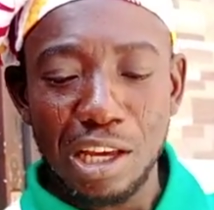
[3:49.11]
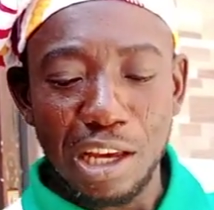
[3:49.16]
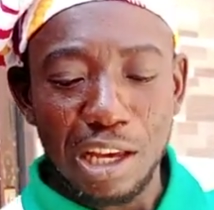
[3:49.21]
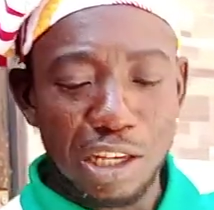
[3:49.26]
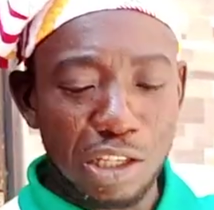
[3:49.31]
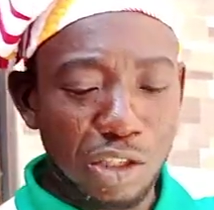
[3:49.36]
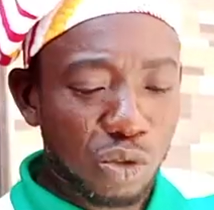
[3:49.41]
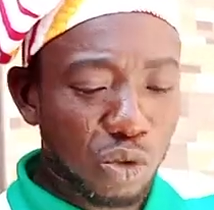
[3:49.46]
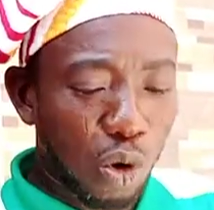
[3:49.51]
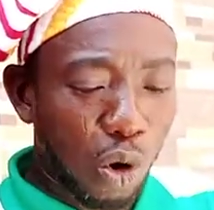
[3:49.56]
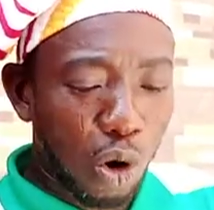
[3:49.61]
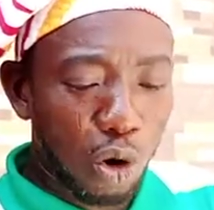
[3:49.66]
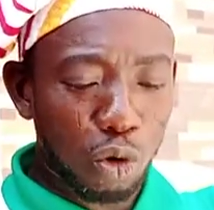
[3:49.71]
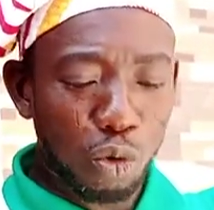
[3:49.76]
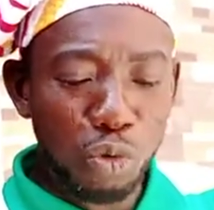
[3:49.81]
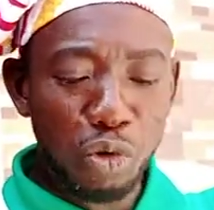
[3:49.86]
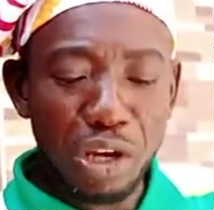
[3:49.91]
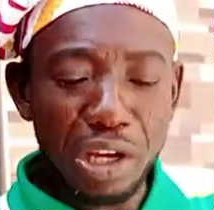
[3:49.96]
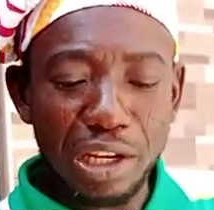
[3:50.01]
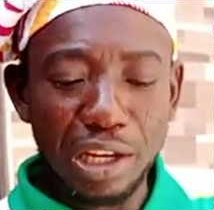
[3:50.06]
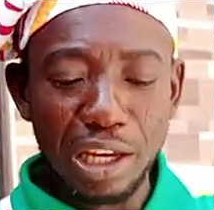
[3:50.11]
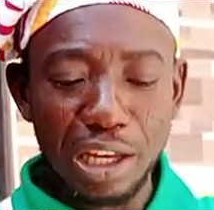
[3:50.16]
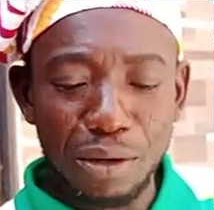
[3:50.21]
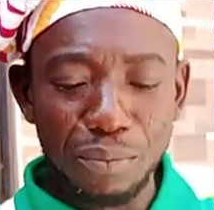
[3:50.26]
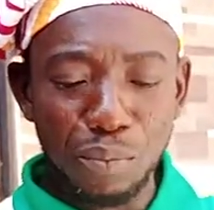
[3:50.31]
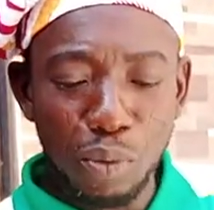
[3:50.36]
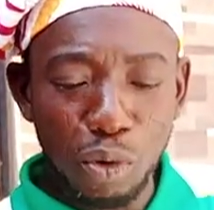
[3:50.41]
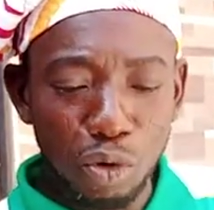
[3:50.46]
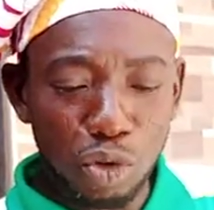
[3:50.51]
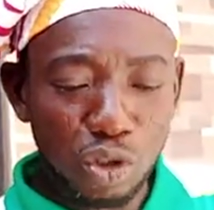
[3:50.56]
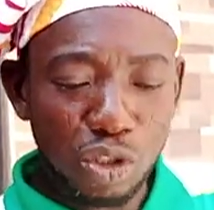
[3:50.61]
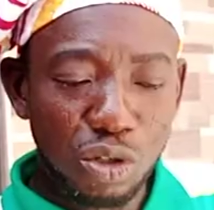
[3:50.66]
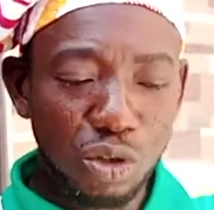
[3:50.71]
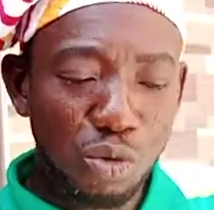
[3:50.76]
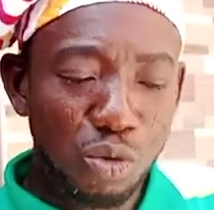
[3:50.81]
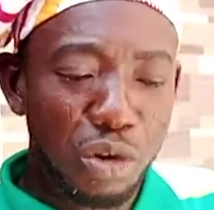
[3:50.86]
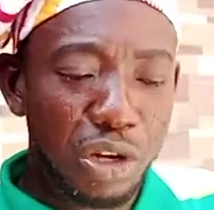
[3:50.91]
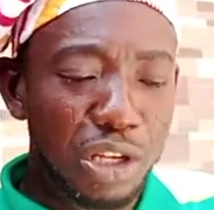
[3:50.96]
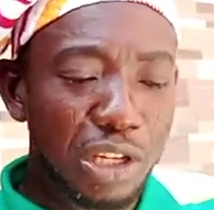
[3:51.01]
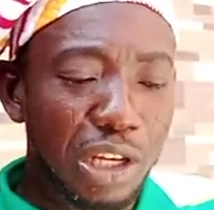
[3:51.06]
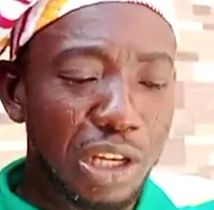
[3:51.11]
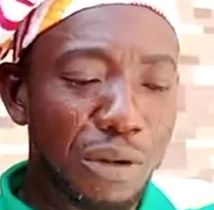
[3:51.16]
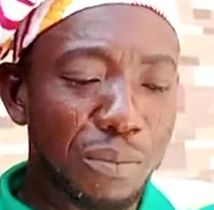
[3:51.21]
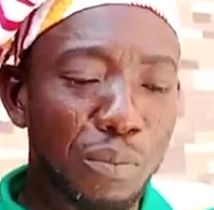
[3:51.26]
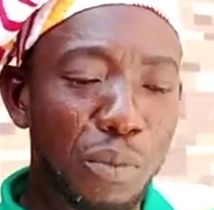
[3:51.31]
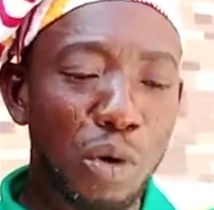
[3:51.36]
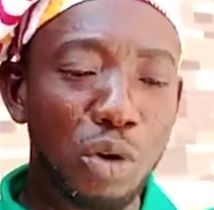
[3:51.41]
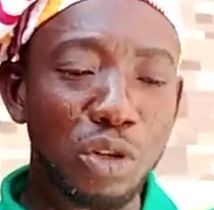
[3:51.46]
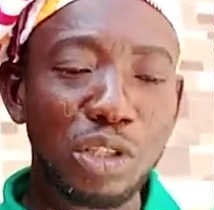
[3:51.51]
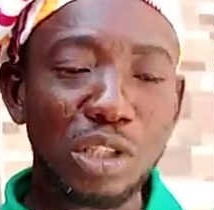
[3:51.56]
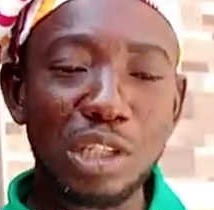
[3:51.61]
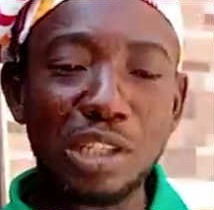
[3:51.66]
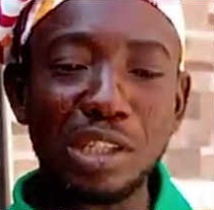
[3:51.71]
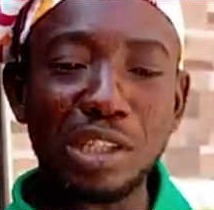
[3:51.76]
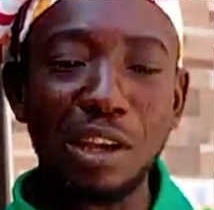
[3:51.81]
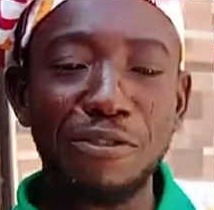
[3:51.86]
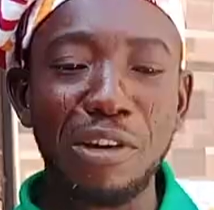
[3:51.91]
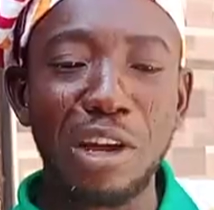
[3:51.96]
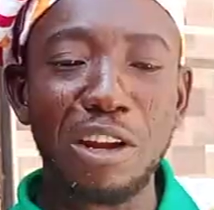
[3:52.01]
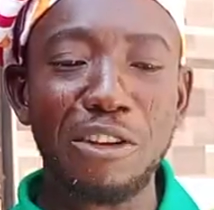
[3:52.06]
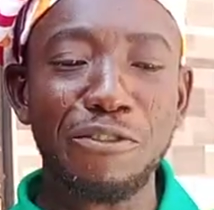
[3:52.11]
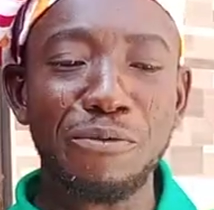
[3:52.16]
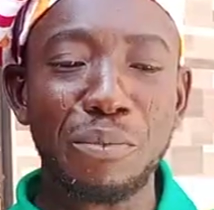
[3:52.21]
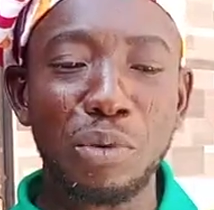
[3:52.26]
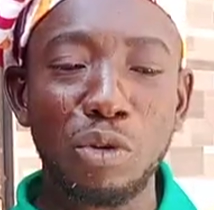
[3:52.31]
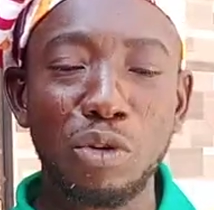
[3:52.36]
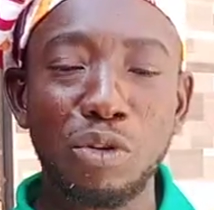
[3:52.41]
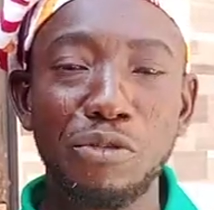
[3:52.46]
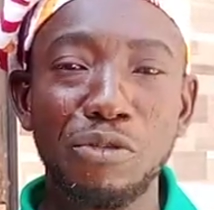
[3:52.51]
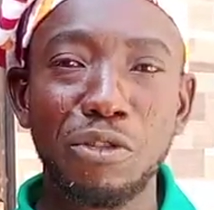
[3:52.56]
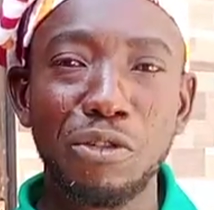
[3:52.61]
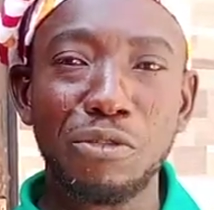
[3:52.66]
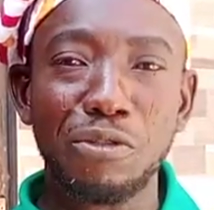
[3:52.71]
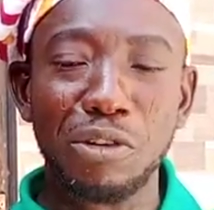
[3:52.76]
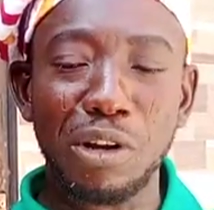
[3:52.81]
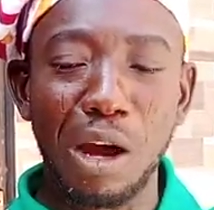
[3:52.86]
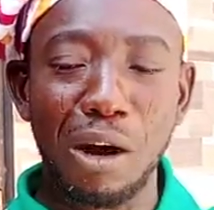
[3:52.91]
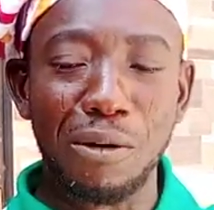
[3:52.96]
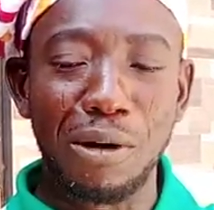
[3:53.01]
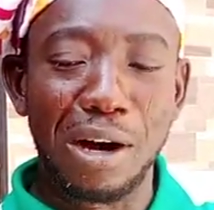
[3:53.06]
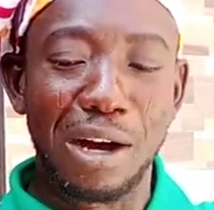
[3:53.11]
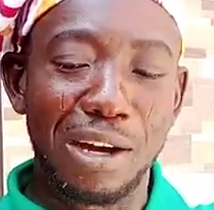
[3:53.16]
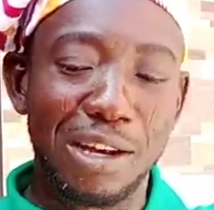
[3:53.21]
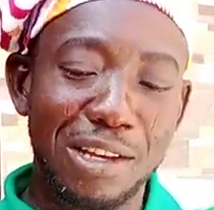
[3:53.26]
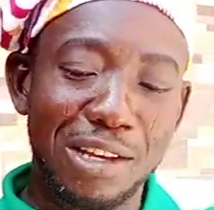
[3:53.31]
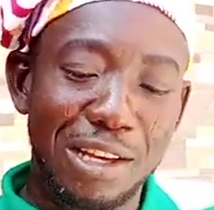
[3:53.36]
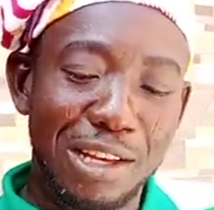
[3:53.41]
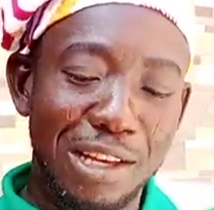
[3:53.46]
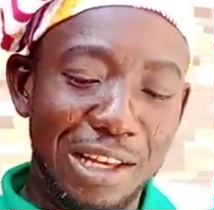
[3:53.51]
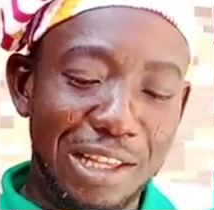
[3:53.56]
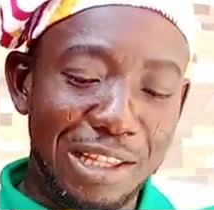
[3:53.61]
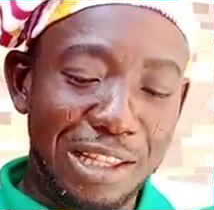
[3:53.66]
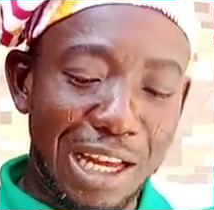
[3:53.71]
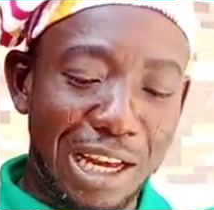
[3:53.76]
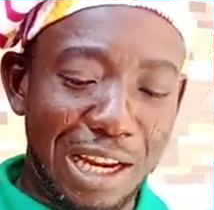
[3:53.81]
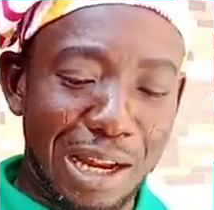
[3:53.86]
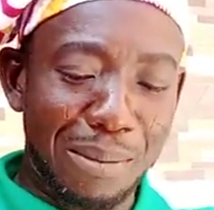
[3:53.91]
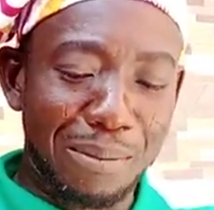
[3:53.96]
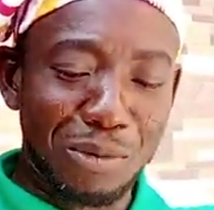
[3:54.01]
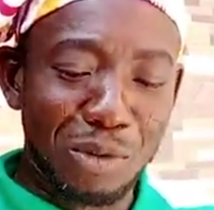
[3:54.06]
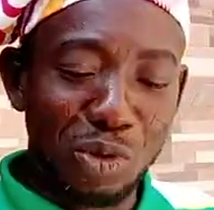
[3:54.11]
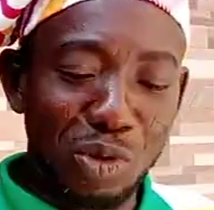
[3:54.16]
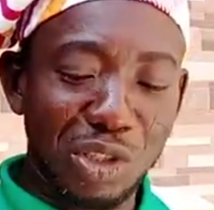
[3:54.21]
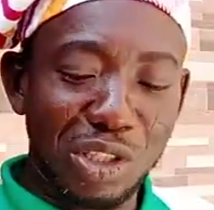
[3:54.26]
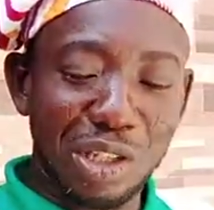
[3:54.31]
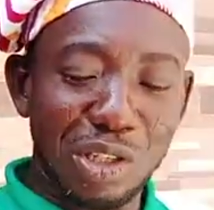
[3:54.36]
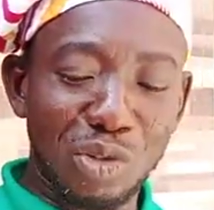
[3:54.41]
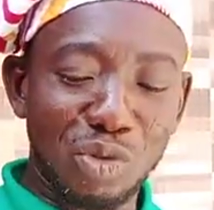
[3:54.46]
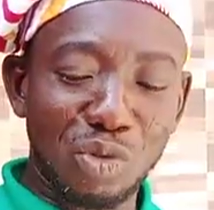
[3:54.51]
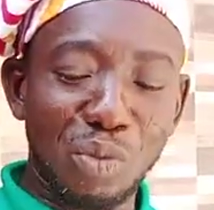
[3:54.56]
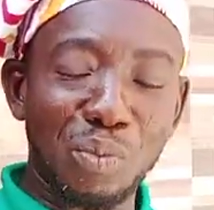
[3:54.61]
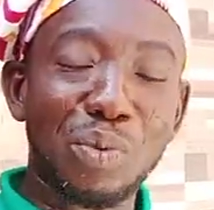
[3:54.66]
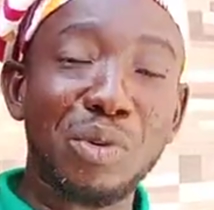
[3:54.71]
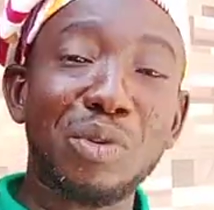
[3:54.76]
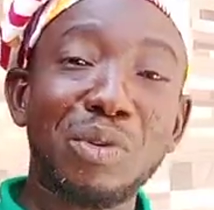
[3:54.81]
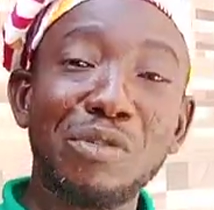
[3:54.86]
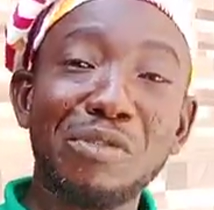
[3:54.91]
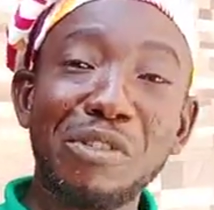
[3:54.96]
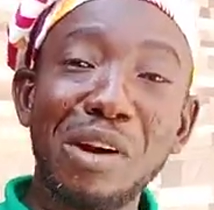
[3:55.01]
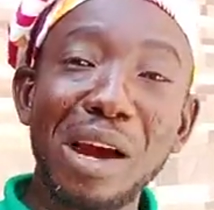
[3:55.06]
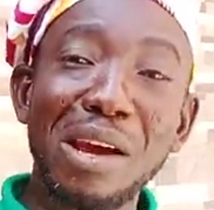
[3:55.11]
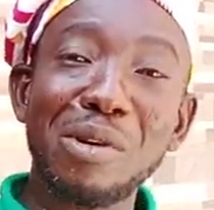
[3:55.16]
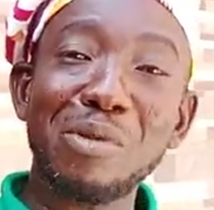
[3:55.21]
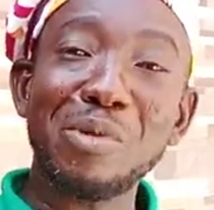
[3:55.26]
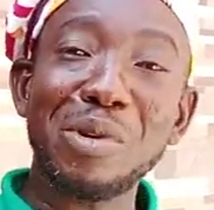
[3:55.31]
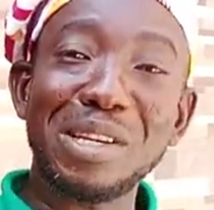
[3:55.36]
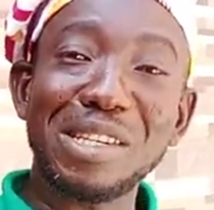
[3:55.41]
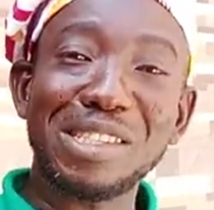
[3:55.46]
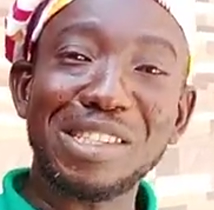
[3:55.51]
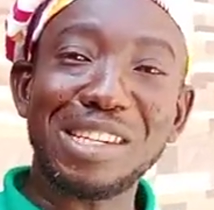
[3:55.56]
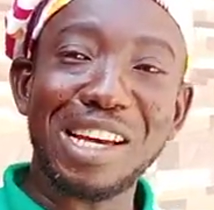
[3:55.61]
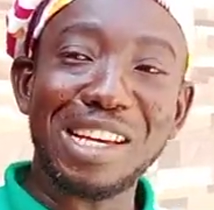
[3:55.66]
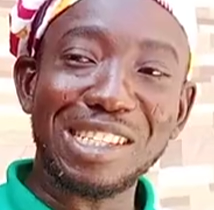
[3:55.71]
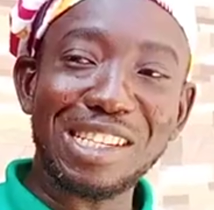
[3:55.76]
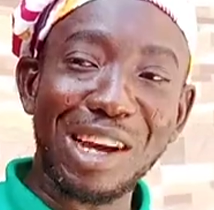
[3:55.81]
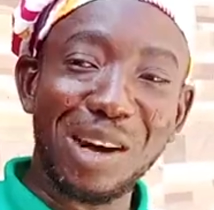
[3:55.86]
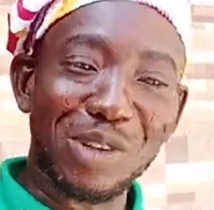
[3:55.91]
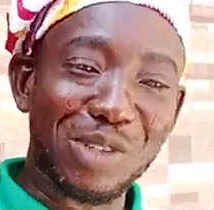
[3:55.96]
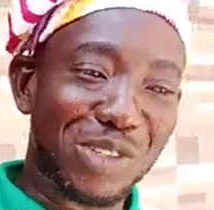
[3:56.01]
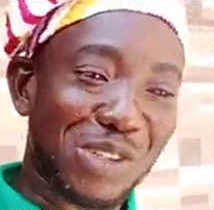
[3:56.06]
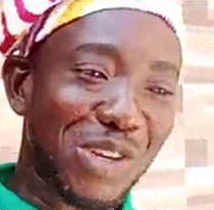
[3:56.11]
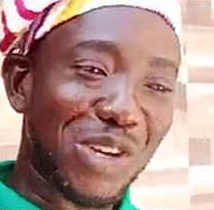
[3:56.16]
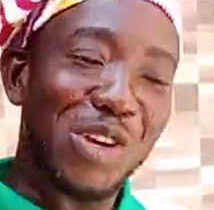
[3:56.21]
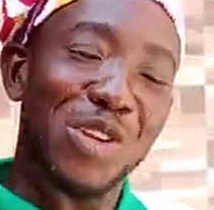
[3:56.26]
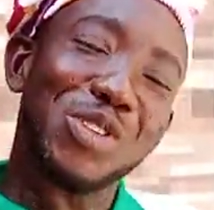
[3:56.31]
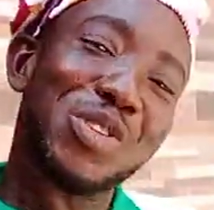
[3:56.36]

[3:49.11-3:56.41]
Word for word: It's called Queen in Boots. Queen in Boots is a very beautiful flower that I'm using to beautify Queen's guest house.